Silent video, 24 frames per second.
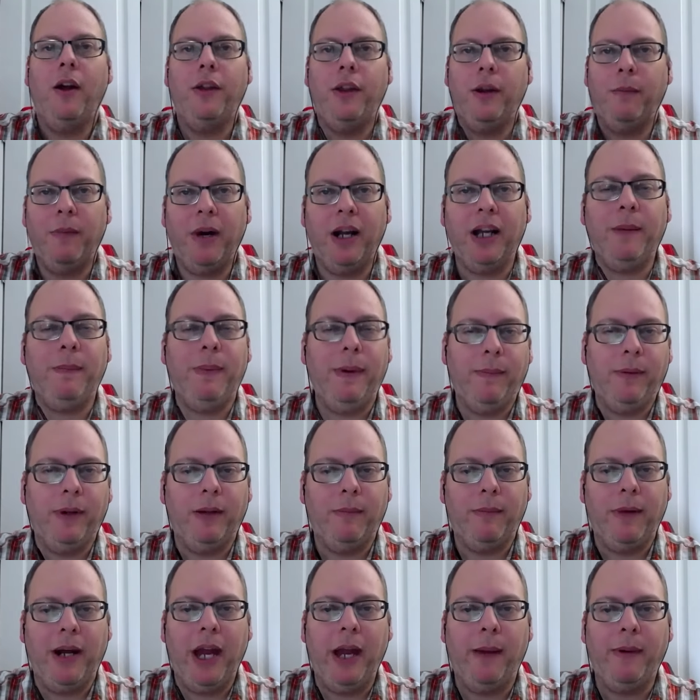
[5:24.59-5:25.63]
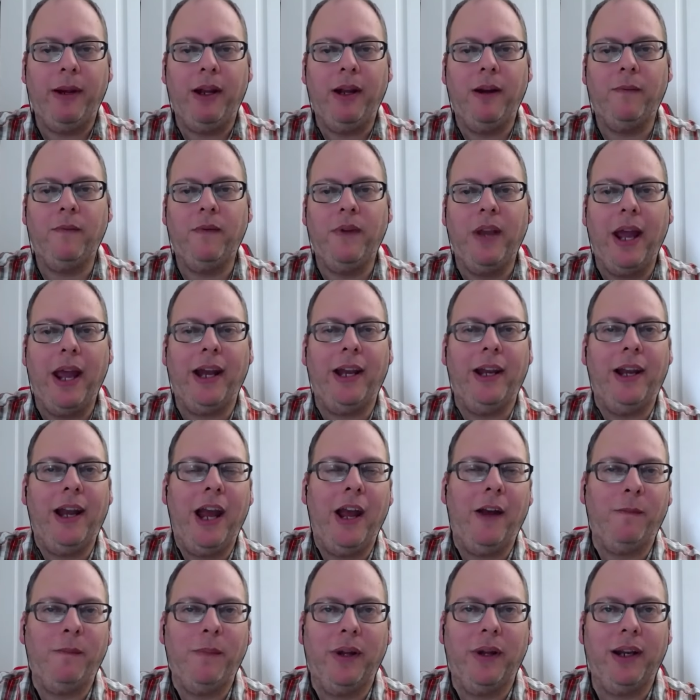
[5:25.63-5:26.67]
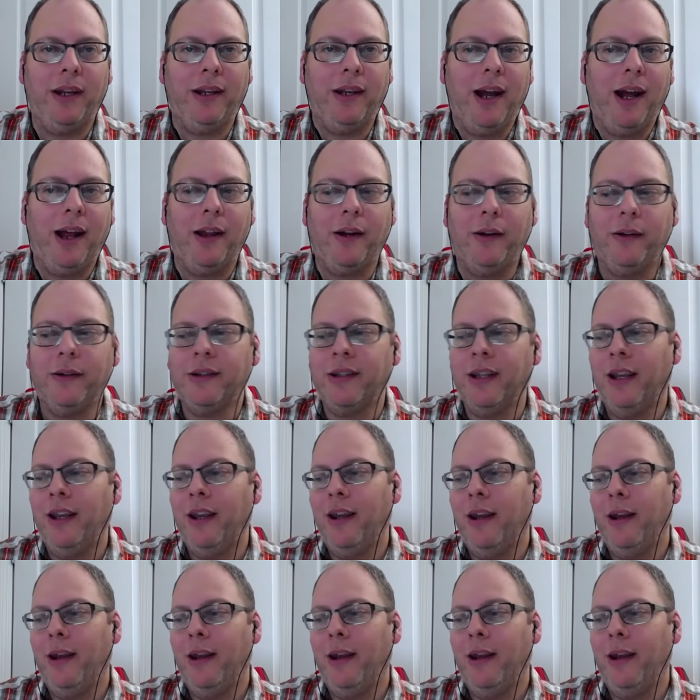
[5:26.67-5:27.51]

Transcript: the money people at Miami of nine and a half million dollars,